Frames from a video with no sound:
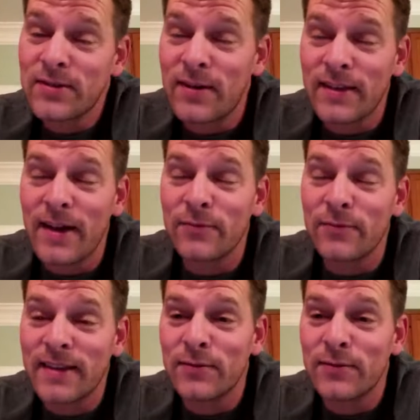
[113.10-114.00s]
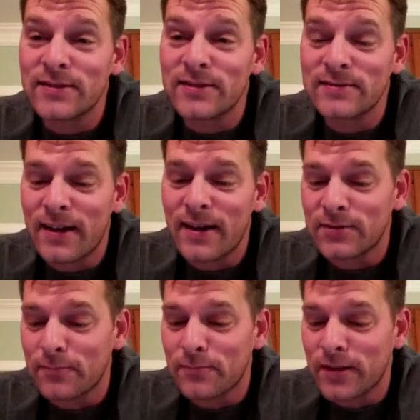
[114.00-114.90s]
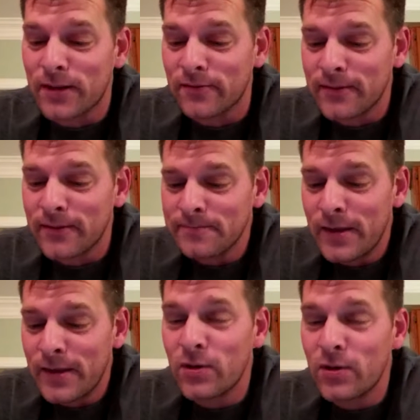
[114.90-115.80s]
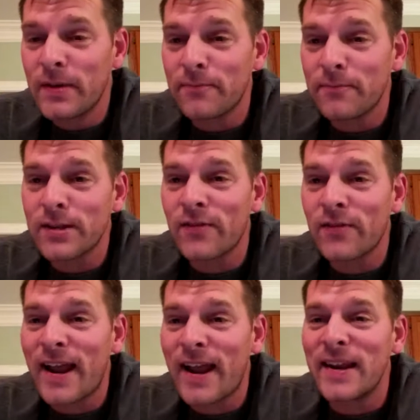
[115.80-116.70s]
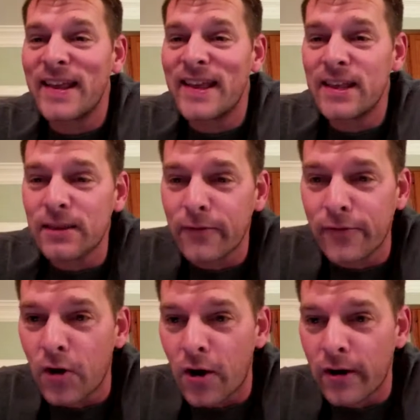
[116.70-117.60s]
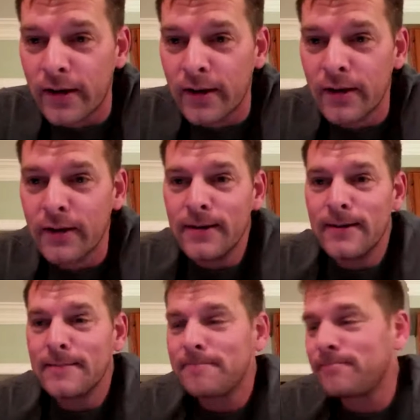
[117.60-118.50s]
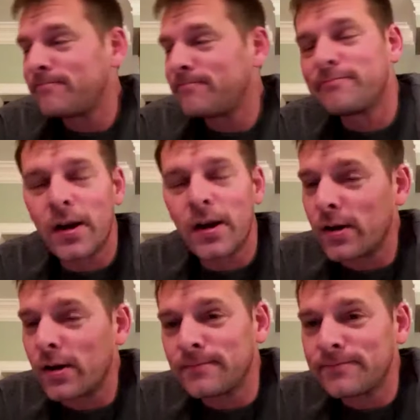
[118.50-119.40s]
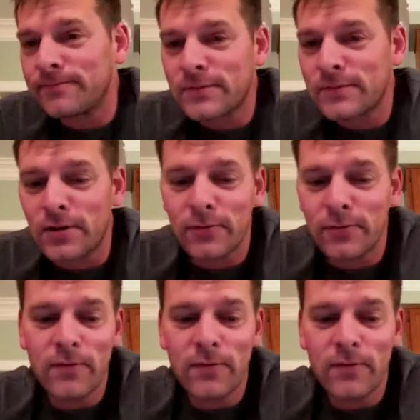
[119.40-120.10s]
so that was impressive. It would have been impressive had I been in the Ferrari, but I wasn't. So we